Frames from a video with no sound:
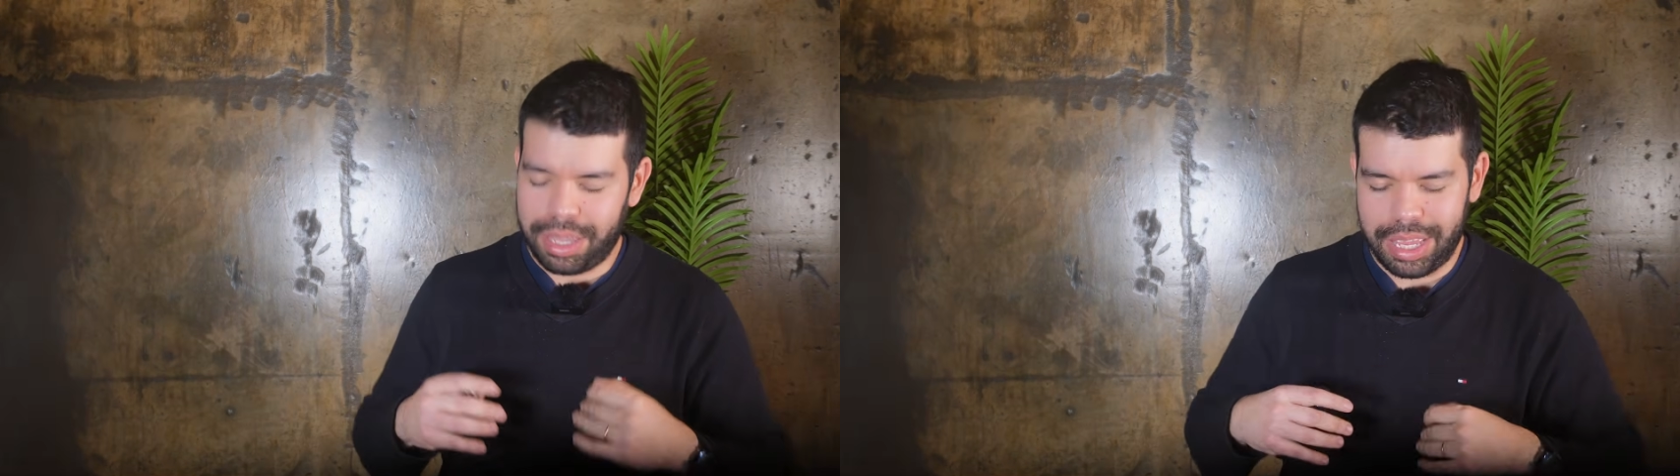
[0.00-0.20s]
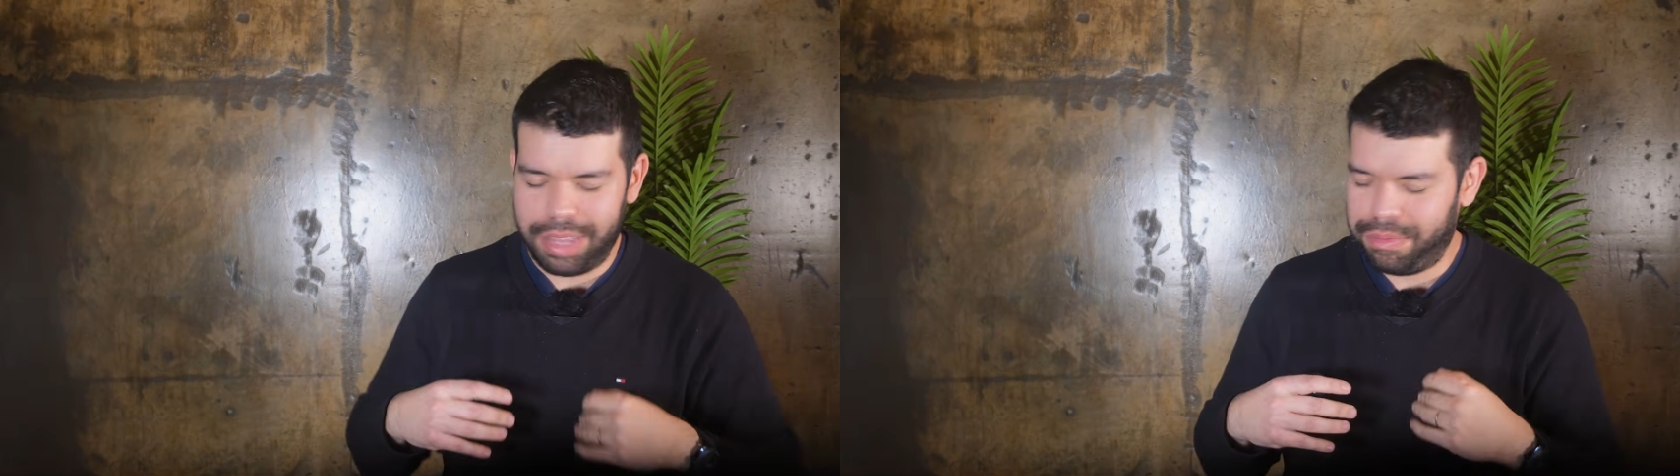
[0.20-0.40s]

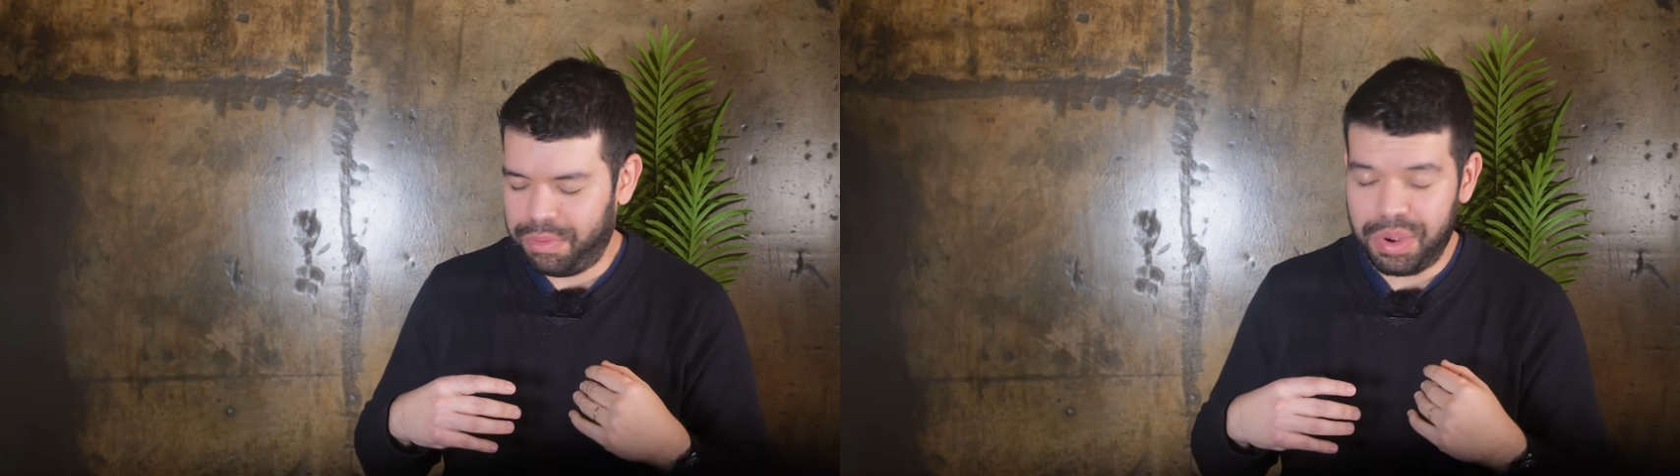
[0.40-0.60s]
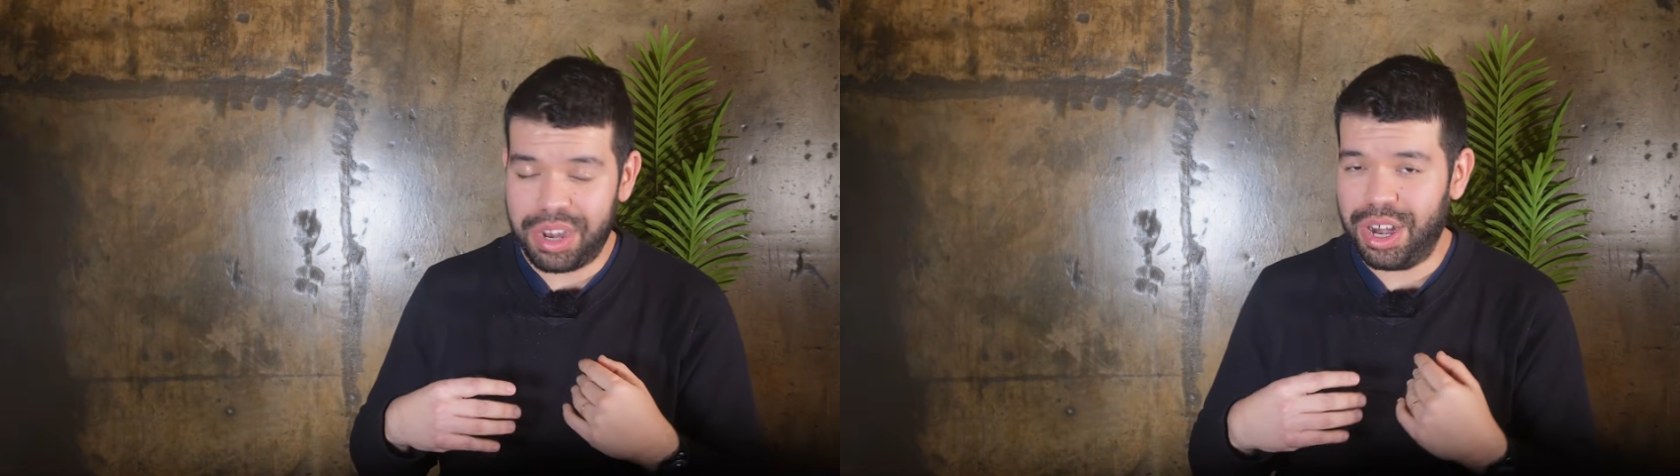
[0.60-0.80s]
And
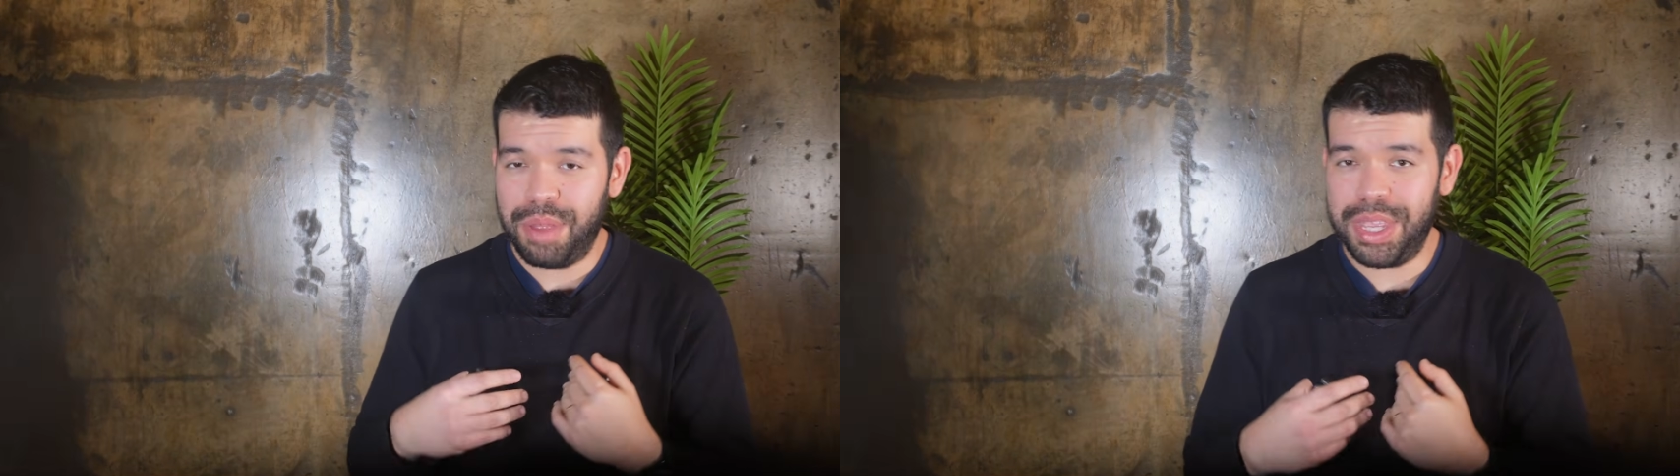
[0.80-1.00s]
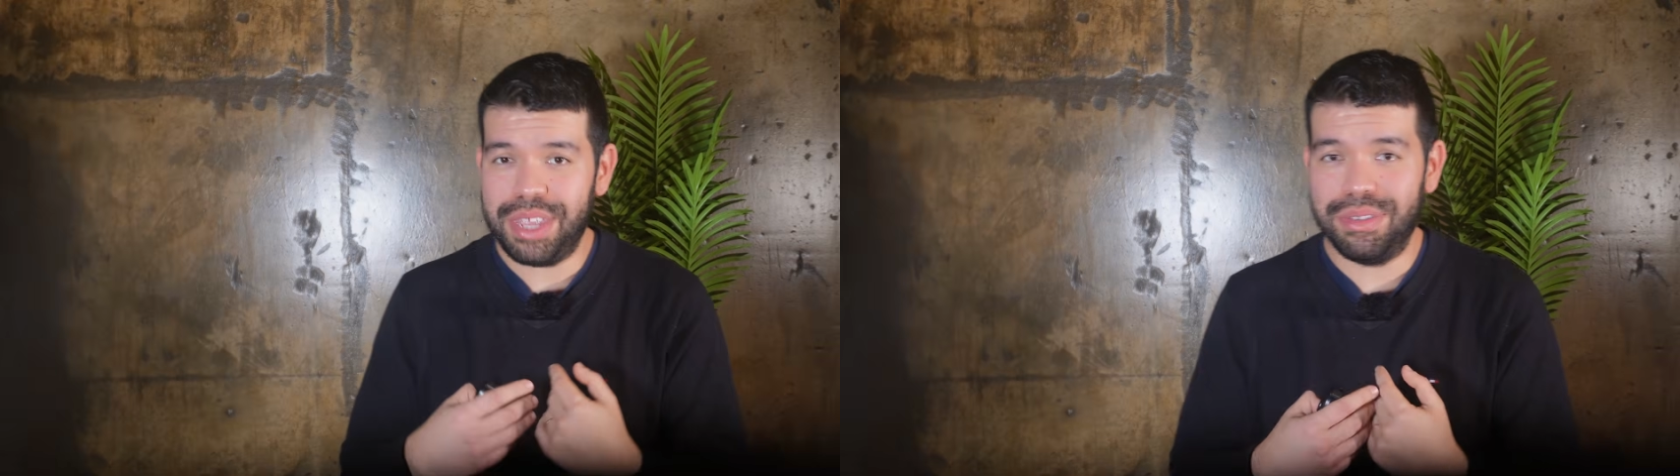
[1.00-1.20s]
we're gonna
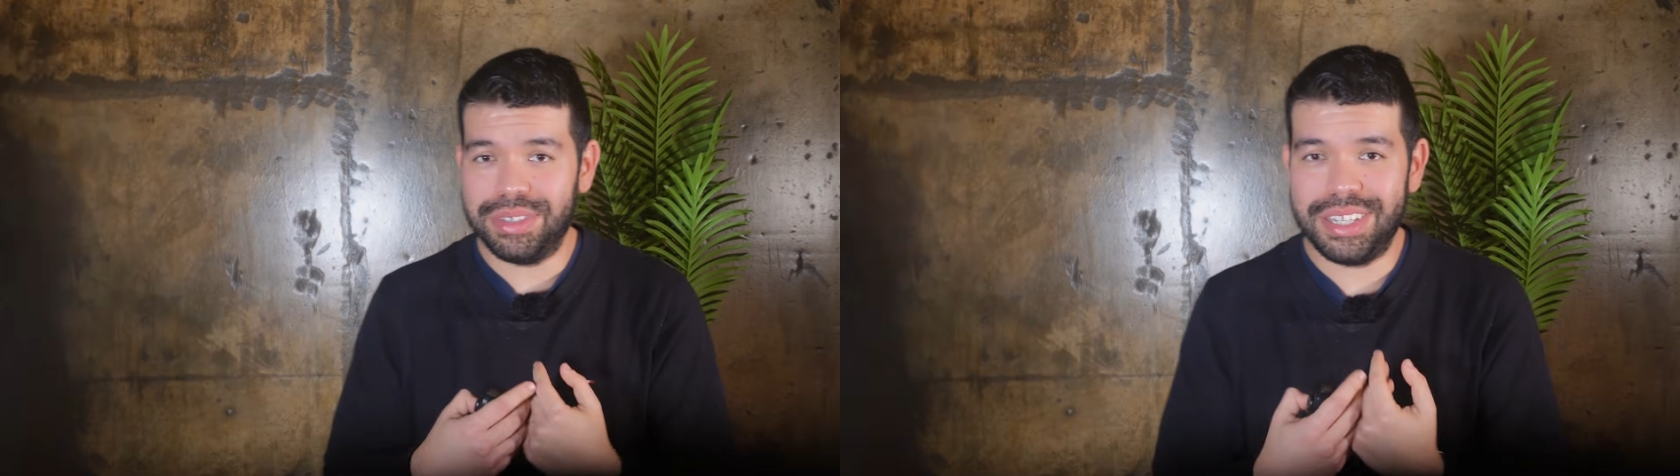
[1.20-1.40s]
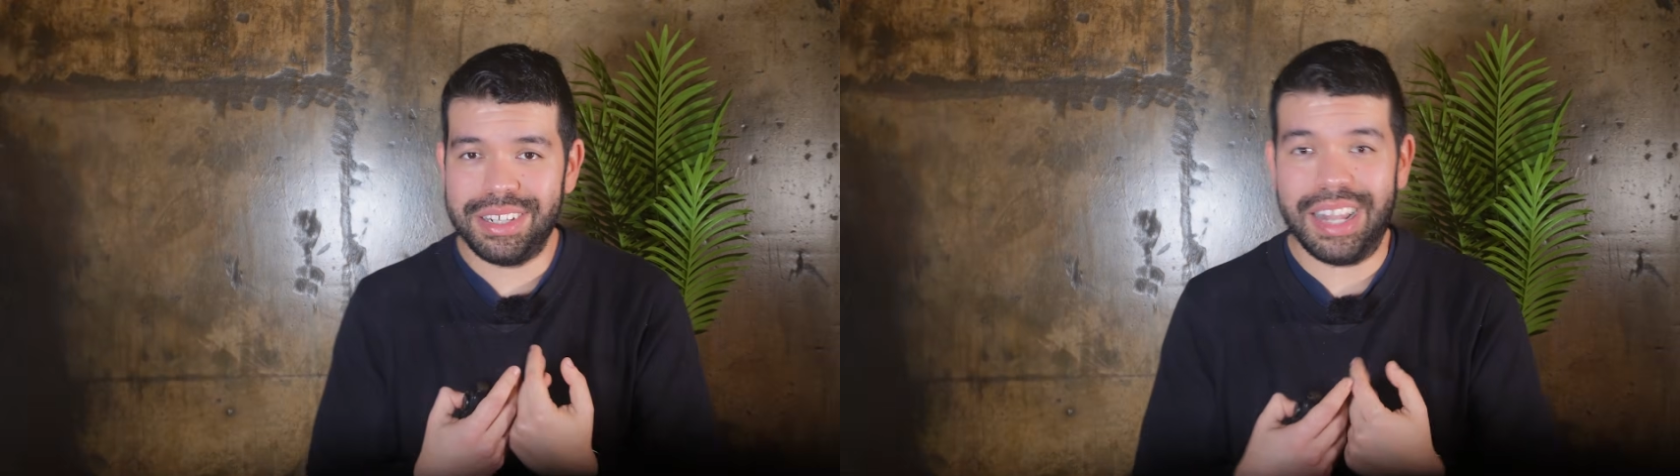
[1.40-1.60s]
be
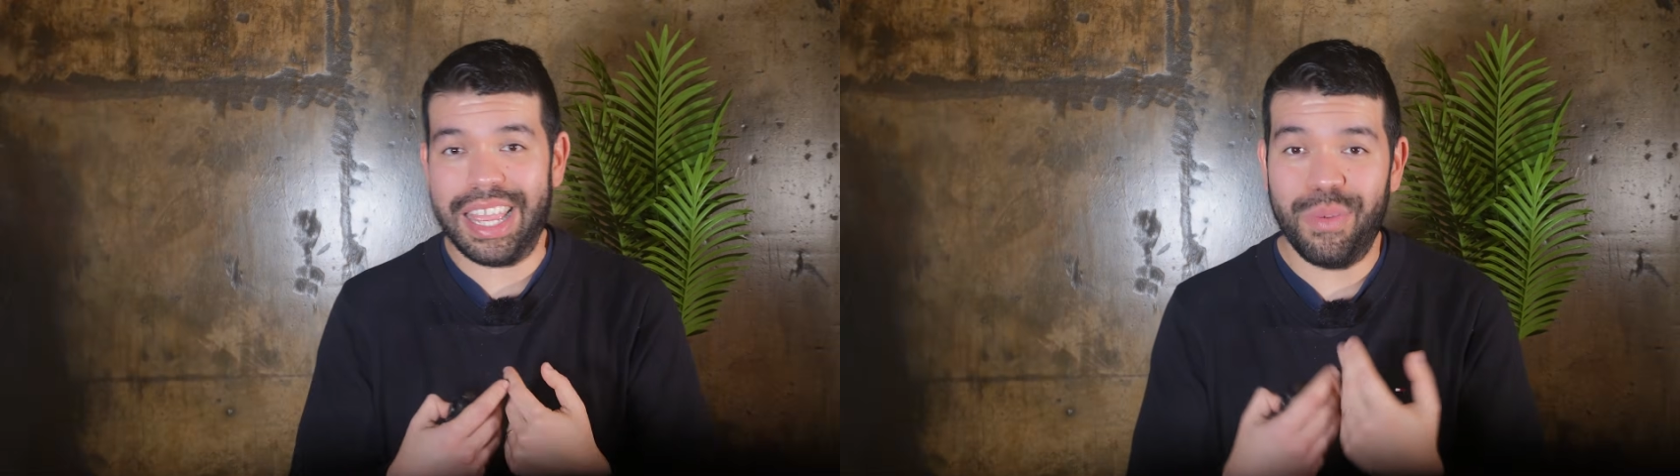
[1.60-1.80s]
using like